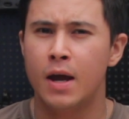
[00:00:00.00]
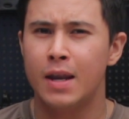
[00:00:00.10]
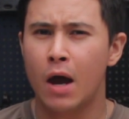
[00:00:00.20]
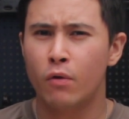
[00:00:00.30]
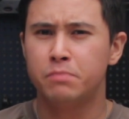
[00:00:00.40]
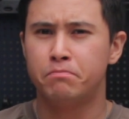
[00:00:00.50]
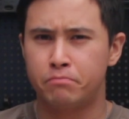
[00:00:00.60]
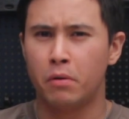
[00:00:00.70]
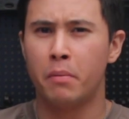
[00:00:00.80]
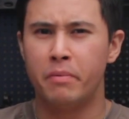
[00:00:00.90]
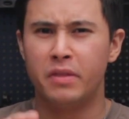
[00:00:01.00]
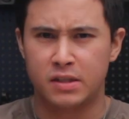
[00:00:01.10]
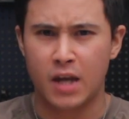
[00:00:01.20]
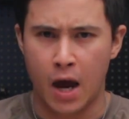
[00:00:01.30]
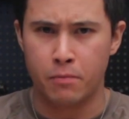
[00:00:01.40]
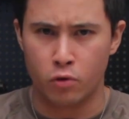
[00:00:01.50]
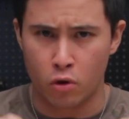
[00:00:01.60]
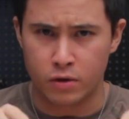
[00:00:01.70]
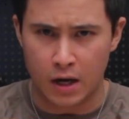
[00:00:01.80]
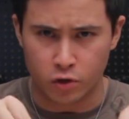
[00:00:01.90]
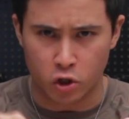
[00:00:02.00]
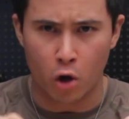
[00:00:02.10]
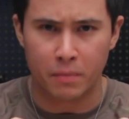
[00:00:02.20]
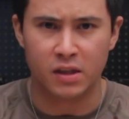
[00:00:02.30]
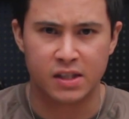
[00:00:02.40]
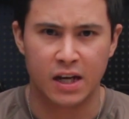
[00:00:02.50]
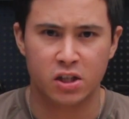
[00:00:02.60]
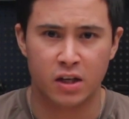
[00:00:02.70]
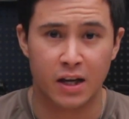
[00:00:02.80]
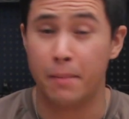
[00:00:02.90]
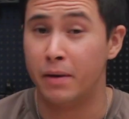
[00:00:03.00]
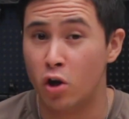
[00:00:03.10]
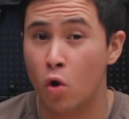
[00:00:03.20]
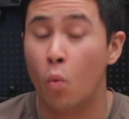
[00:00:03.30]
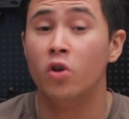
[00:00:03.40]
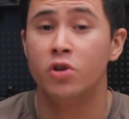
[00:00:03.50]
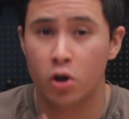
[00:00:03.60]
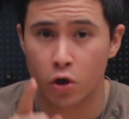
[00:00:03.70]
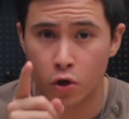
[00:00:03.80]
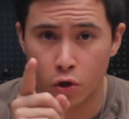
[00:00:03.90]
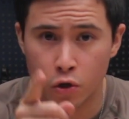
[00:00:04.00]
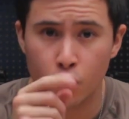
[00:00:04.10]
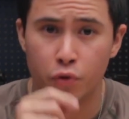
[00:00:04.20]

Now is probably the time you go down to the comments section and let me know what you